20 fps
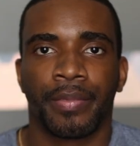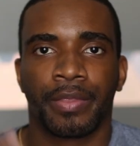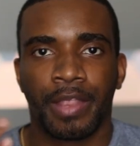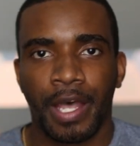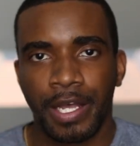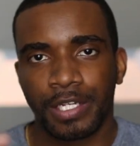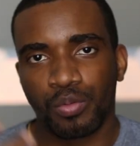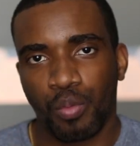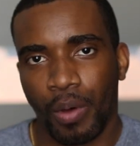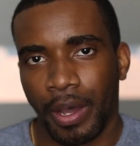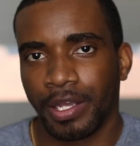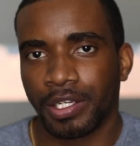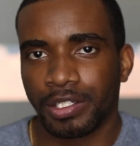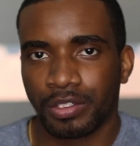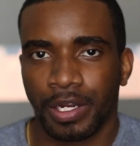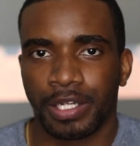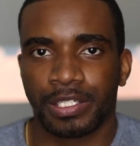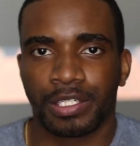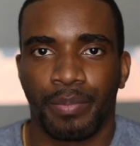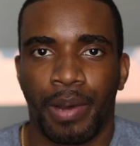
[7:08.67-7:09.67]
That's why you
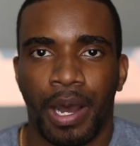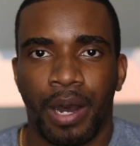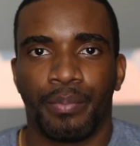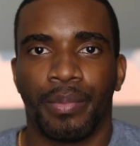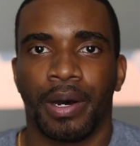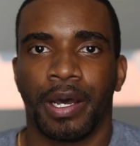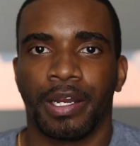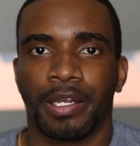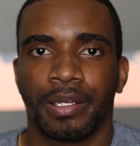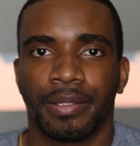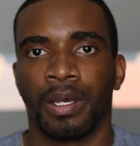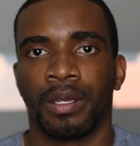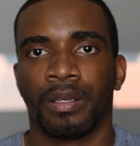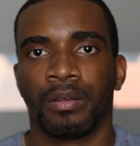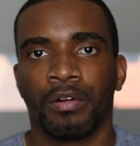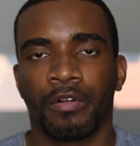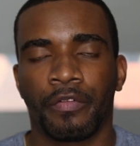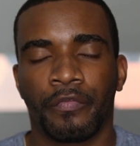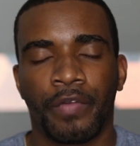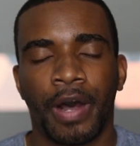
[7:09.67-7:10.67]
stress about money.
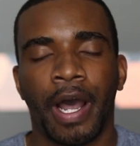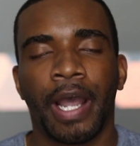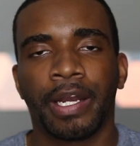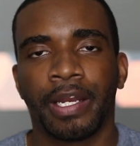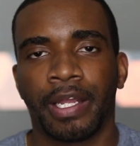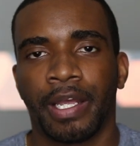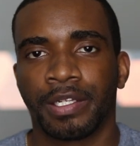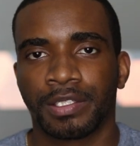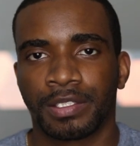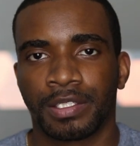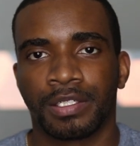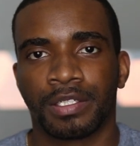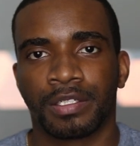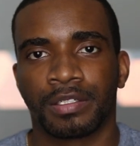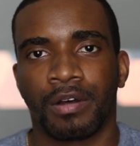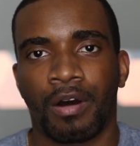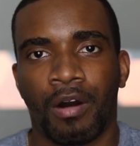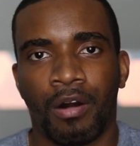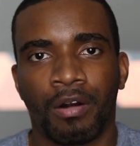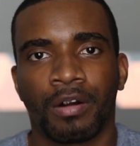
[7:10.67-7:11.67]
Your
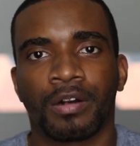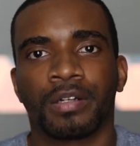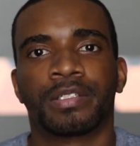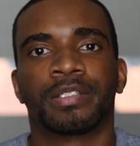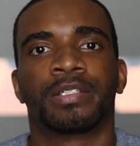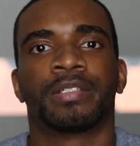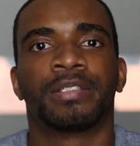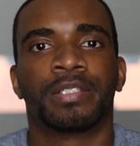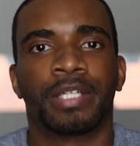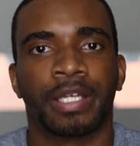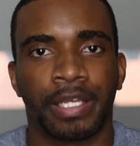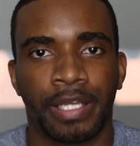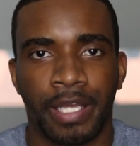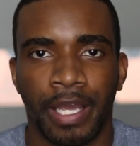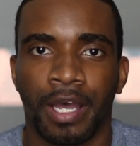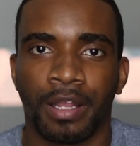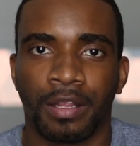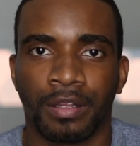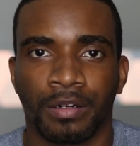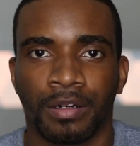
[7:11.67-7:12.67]
finances aren't
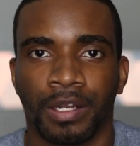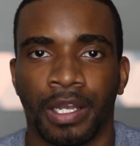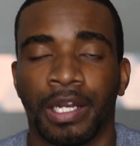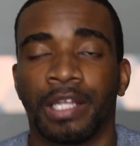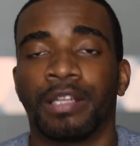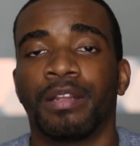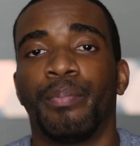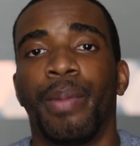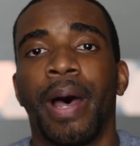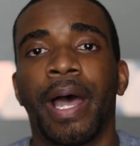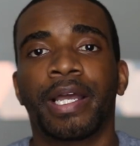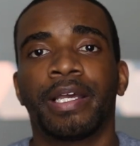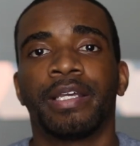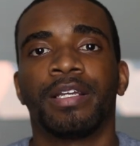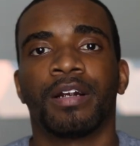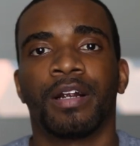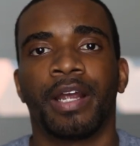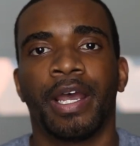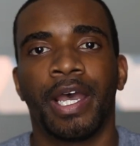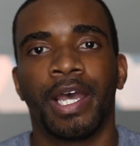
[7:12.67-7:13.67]
together. And in the back of
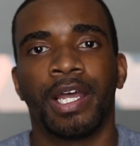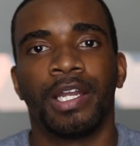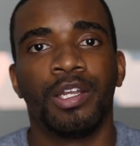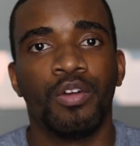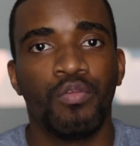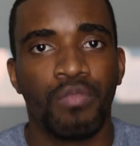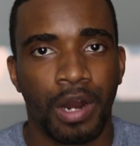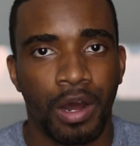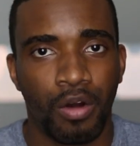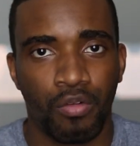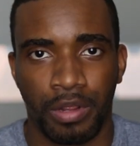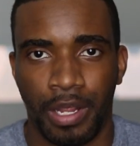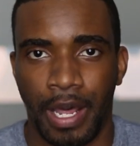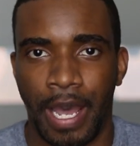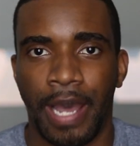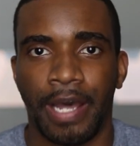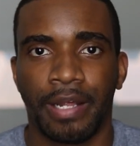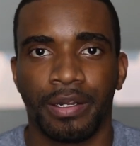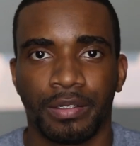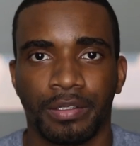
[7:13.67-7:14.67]
your head, you know
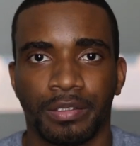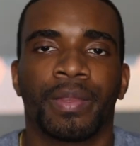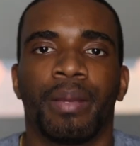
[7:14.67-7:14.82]
that.